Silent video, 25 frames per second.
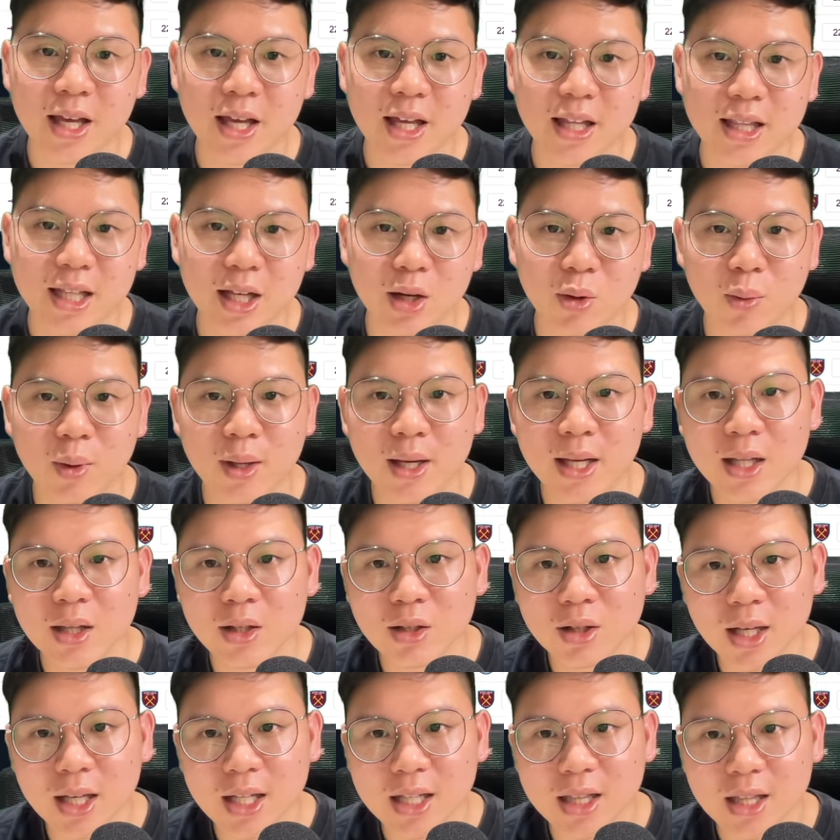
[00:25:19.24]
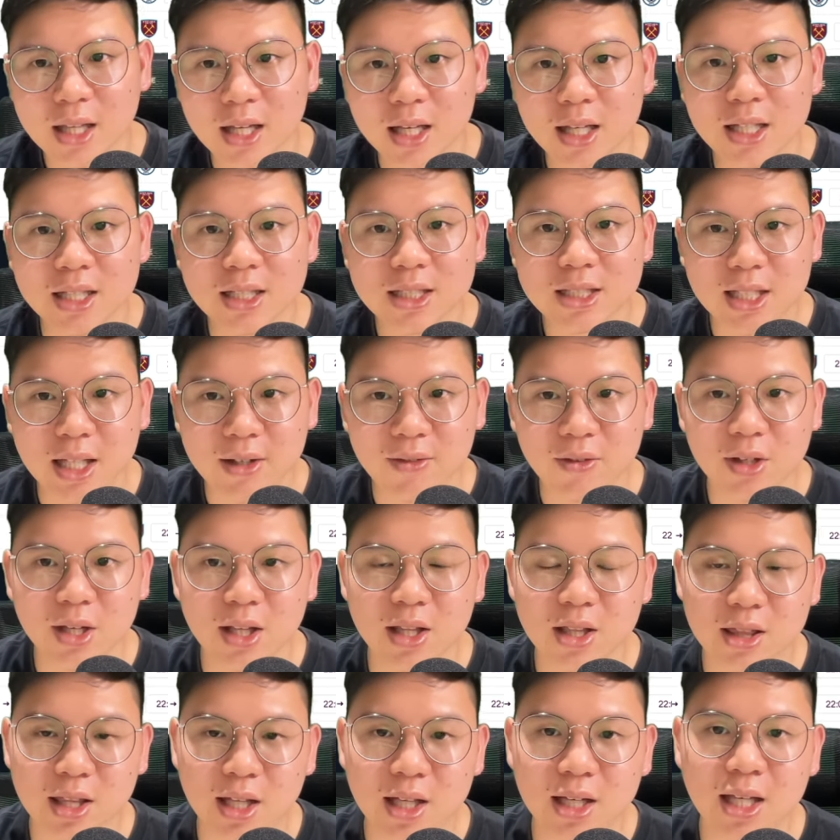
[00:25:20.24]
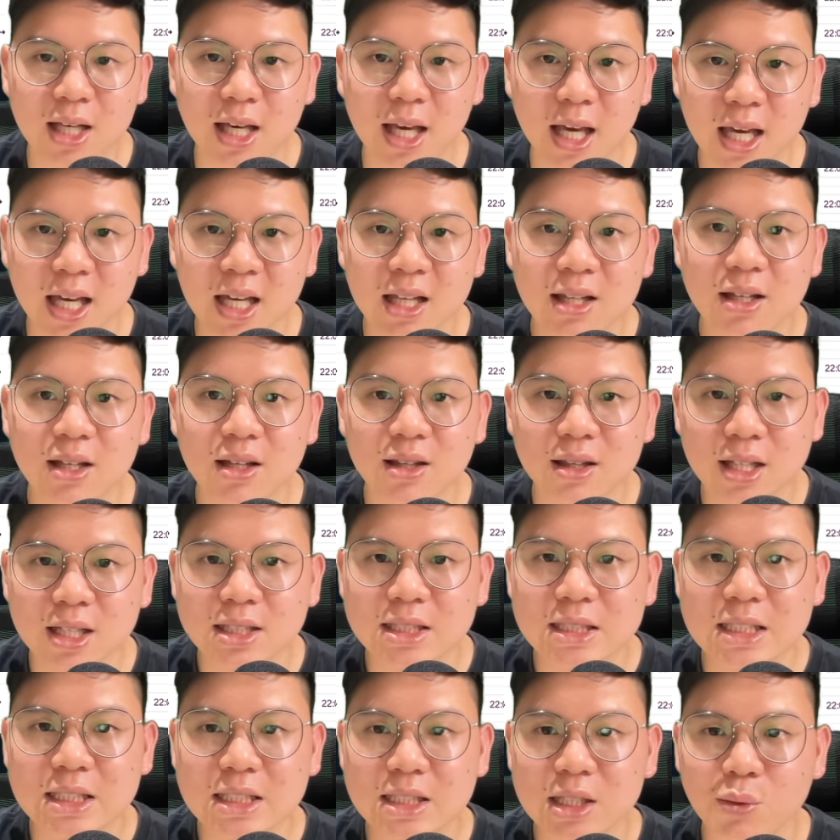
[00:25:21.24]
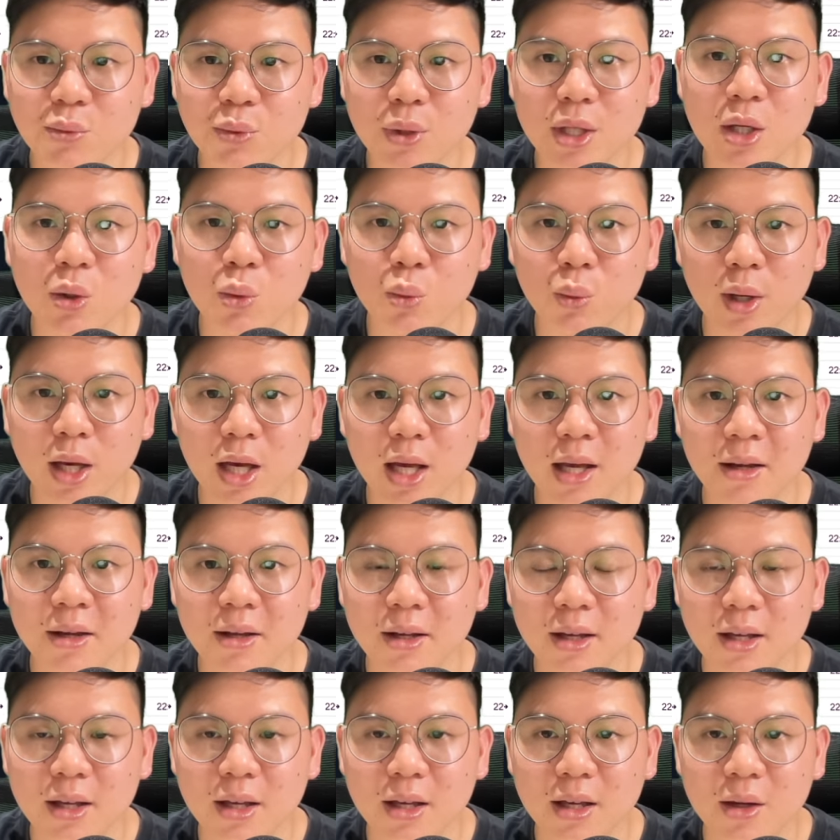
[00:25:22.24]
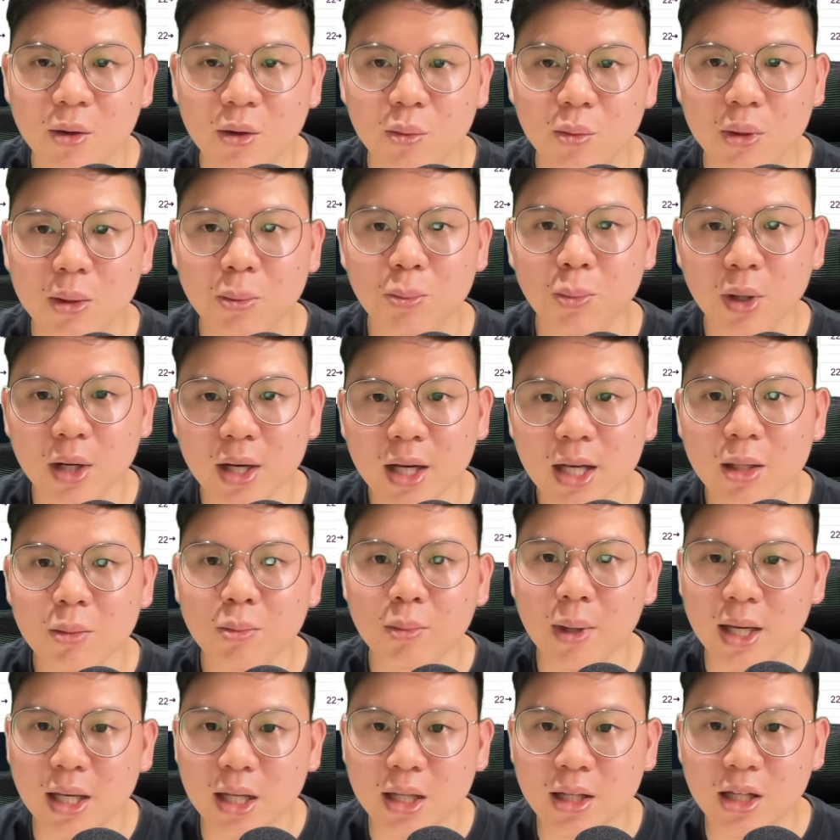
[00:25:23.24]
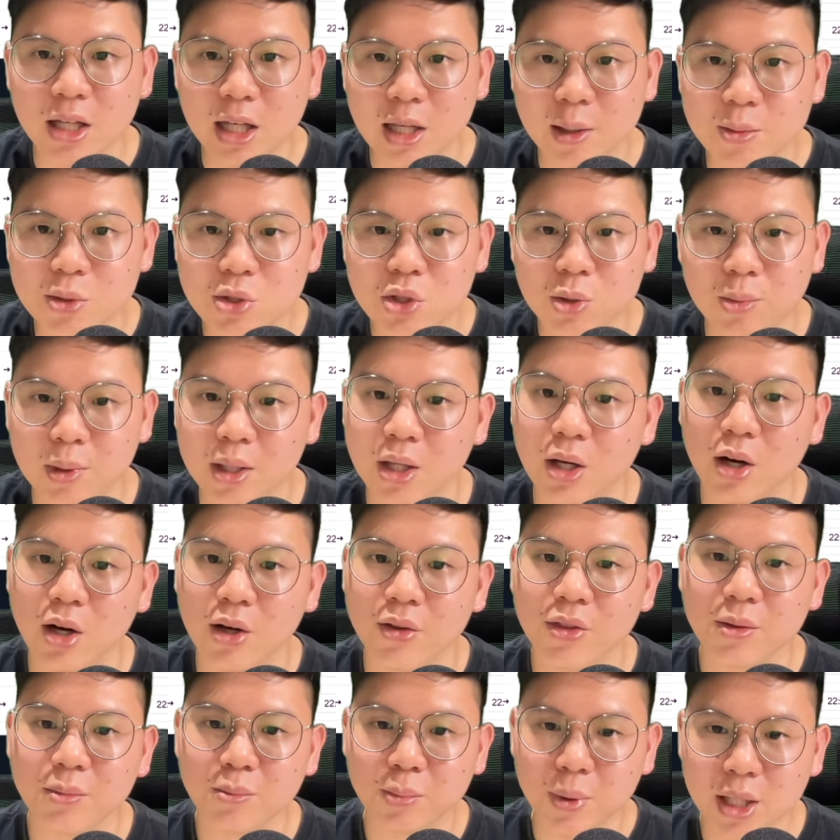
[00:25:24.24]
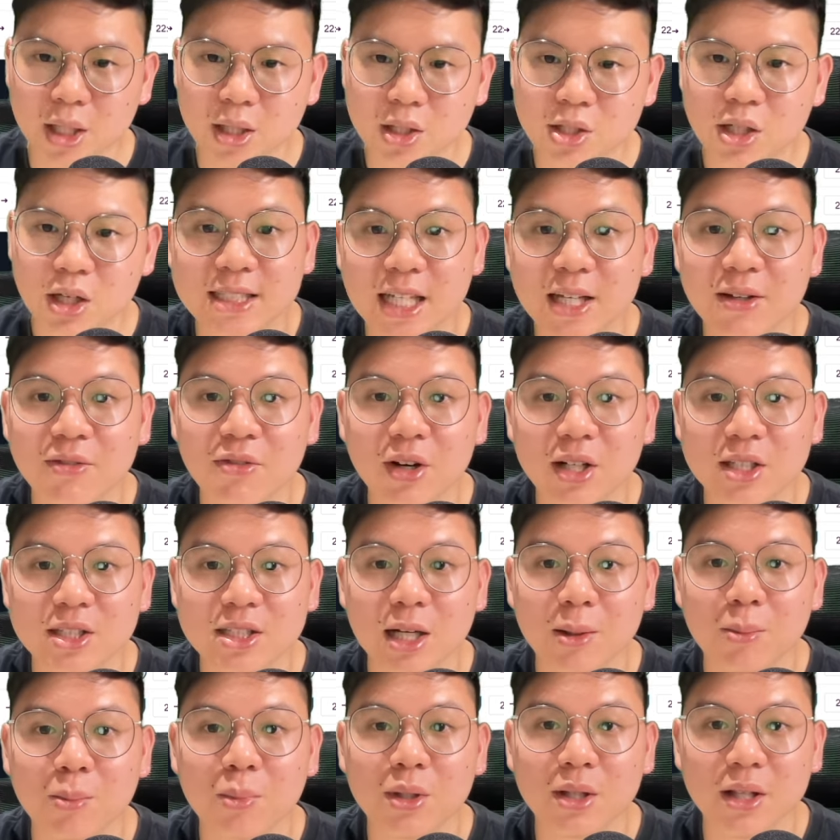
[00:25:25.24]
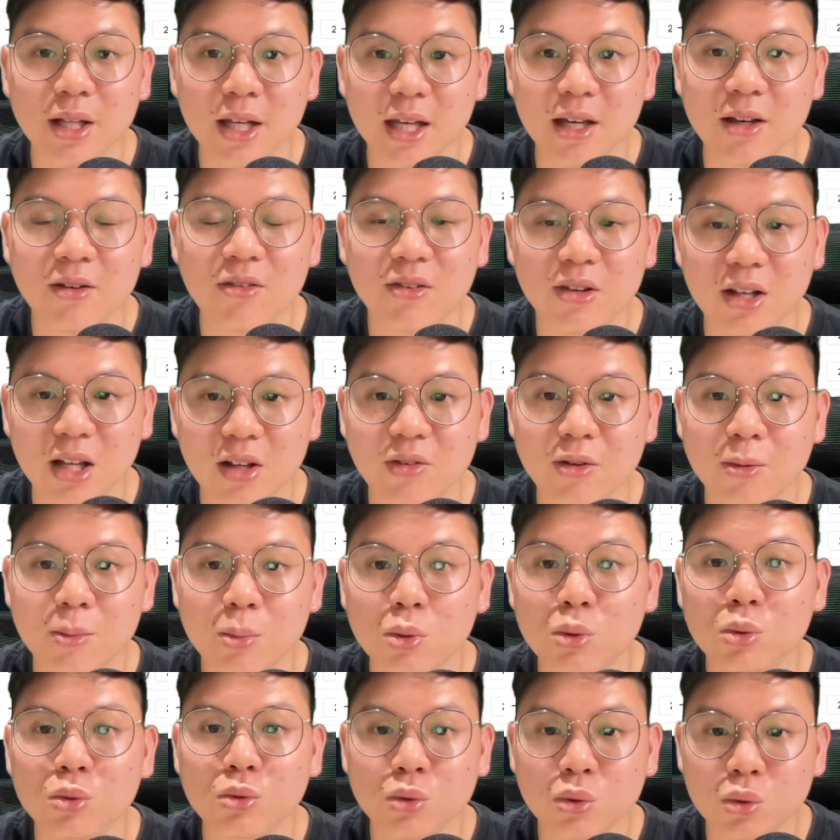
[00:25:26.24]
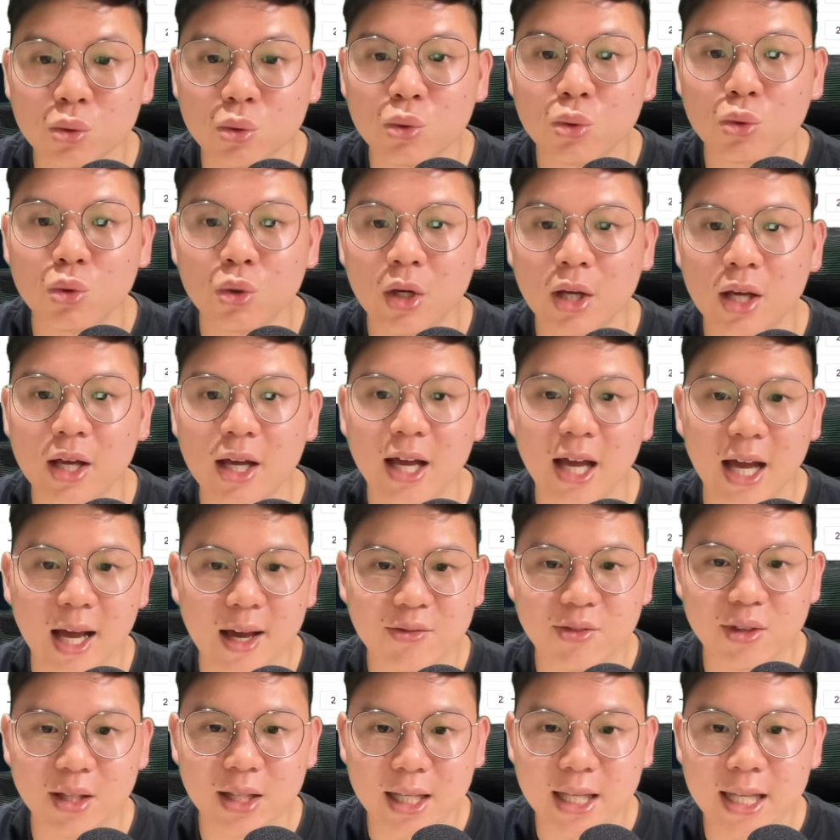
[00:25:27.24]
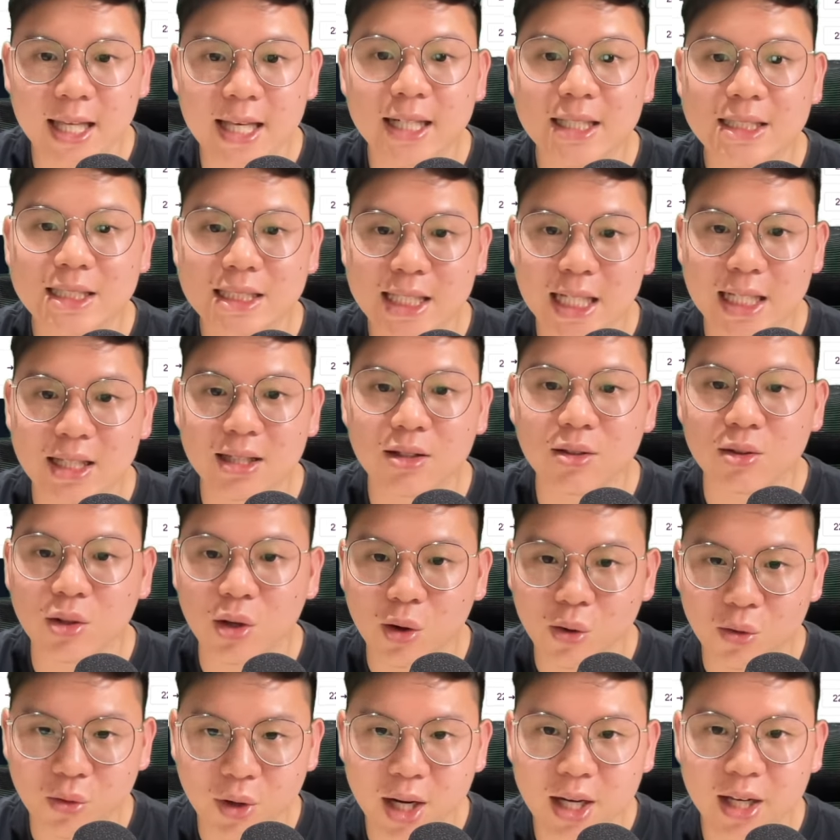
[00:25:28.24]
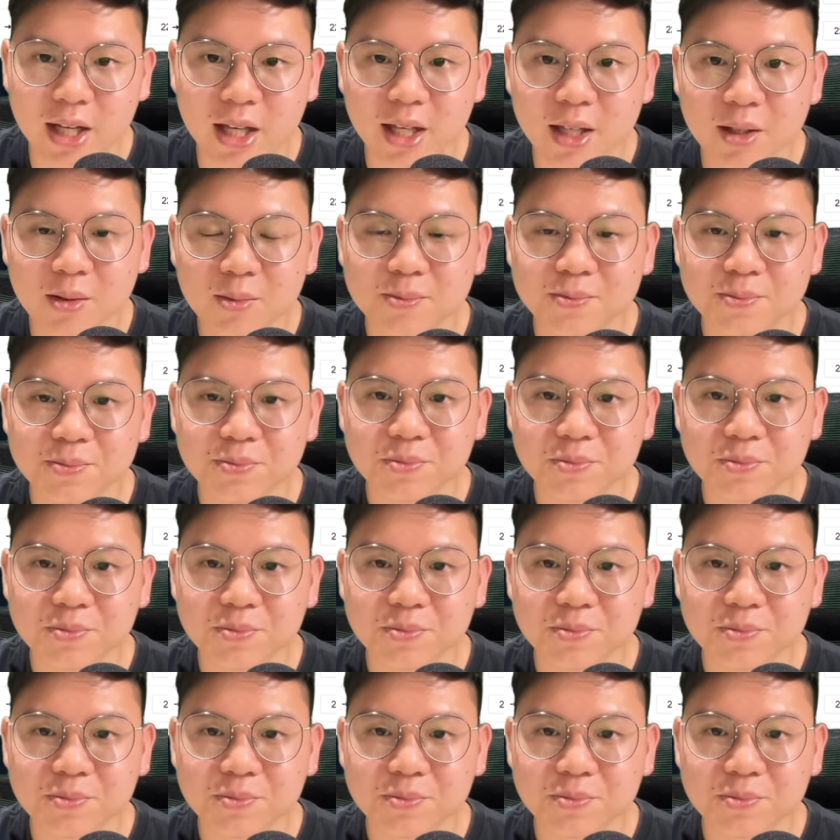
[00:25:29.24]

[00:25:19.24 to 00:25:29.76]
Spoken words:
Now, when I look at 37 and 38, this is the week where we predict many teams to be on the beach. Say, for example, if Liverpool do have the league settled already,